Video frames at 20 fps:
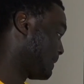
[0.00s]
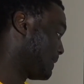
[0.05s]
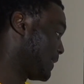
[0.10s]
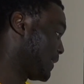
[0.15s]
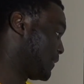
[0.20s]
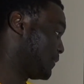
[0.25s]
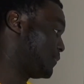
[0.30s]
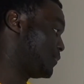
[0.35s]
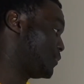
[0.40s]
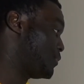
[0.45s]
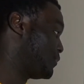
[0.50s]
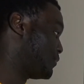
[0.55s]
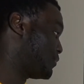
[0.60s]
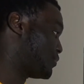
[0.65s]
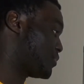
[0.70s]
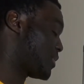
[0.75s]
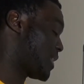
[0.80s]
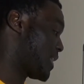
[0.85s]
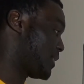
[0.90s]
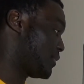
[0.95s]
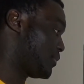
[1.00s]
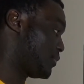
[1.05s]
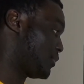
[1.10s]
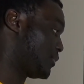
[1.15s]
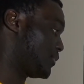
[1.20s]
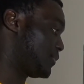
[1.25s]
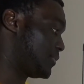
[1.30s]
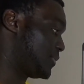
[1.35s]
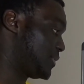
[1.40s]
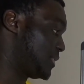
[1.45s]
if you try
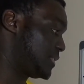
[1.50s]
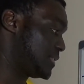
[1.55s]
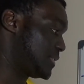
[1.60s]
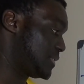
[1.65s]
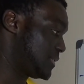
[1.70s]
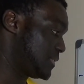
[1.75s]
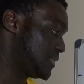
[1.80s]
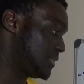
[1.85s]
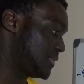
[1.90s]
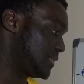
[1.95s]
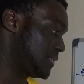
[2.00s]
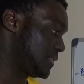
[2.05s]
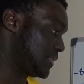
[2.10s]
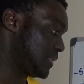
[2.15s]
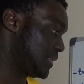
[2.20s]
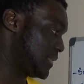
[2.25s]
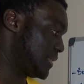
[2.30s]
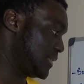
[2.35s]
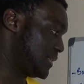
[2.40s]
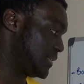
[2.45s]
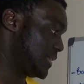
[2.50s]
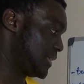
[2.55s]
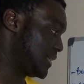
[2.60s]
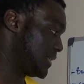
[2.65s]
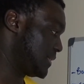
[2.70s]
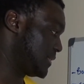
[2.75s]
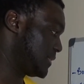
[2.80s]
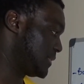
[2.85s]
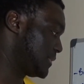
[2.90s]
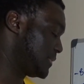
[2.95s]
all of this and
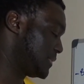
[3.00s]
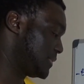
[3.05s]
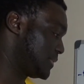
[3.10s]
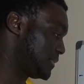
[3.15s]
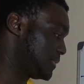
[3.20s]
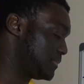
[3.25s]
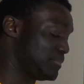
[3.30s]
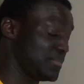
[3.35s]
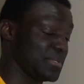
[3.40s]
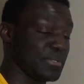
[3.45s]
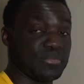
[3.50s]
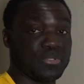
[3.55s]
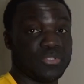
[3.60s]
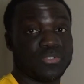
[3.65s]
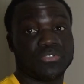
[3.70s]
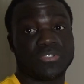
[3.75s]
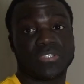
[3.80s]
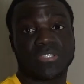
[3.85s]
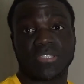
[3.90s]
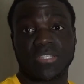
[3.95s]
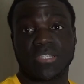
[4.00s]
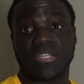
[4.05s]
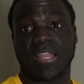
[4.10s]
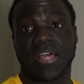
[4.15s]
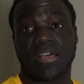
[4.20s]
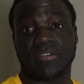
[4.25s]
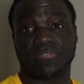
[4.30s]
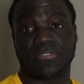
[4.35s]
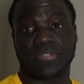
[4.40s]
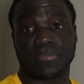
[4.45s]
then maybe you still
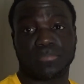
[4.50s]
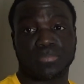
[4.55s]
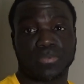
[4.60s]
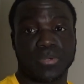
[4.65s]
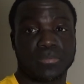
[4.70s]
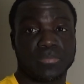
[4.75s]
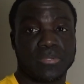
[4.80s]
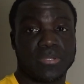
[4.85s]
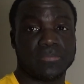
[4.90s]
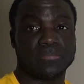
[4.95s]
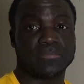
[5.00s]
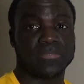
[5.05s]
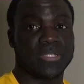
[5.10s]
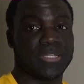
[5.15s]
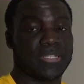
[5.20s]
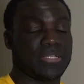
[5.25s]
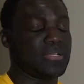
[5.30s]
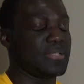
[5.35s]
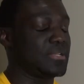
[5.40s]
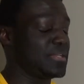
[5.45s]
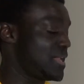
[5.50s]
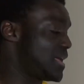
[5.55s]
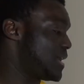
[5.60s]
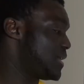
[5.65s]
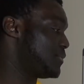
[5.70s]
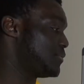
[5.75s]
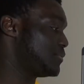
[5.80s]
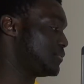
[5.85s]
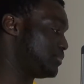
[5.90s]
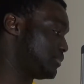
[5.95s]
have the problem, then
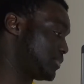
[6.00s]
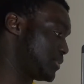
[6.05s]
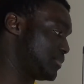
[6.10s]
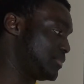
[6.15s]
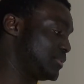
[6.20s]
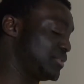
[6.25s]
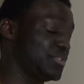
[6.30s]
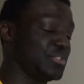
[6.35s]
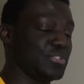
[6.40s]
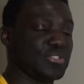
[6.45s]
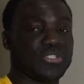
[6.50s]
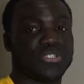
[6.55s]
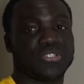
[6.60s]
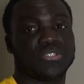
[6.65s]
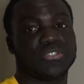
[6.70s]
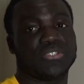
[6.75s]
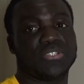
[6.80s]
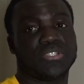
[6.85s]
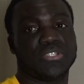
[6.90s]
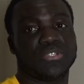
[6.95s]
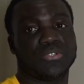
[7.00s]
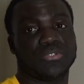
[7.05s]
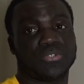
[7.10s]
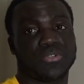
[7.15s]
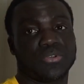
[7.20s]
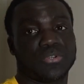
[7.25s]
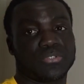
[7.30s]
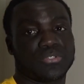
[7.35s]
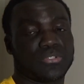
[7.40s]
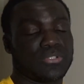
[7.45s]
now probably you need to see your
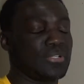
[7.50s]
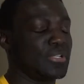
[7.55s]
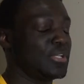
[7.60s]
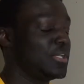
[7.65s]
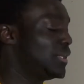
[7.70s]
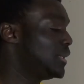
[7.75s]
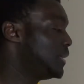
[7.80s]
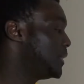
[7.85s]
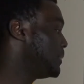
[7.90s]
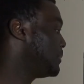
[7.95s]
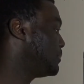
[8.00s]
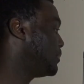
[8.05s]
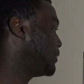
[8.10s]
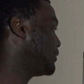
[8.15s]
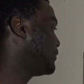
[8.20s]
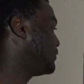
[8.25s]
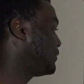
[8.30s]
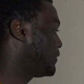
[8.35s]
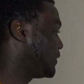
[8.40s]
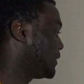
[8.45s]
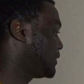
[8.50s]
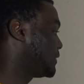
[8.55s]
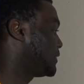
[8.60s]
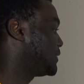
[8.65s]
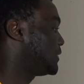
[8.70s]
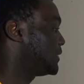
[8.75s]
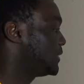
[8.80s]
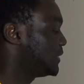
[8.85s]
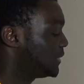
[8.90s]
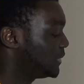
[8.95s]
doctor. But
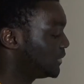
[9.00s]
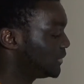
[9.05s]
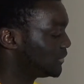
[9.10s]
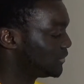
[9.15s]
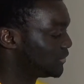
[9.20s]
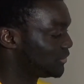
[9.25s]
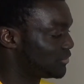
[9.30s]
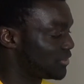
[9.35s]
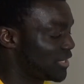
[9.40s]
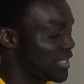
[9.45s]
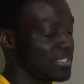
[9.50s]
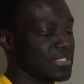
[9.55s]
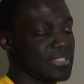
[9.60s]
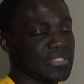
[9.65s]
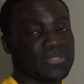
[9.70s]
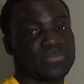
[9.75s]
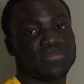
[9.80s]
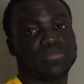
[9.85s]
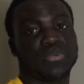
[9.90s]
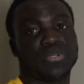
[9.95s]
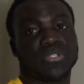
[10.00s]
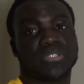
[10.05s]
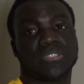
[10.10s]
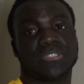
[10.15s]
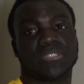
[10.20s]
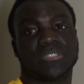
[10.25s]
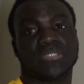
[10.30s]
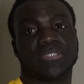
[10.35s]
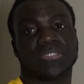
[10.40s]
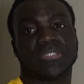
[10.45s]
first, try these
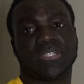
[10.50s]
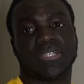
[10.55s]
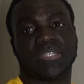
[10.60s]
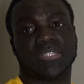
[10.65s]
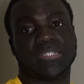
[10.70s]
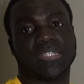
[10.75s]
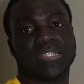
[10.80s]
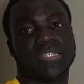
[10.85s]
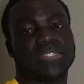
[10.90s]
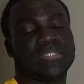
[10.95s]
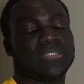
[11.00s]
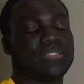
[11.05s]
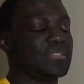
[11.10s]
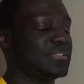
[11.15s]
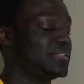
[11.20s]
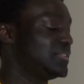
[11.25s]
points and then